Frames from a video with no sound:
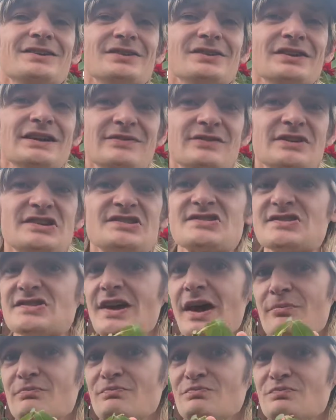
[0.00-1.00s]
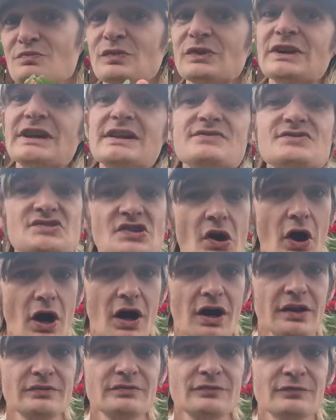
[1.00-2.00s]
leaving some leaves
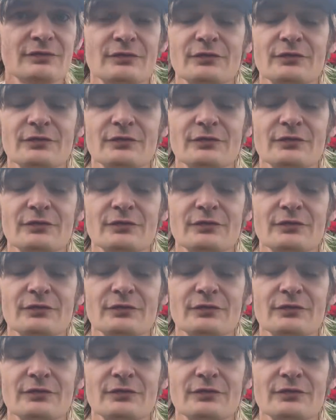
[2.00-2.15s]
on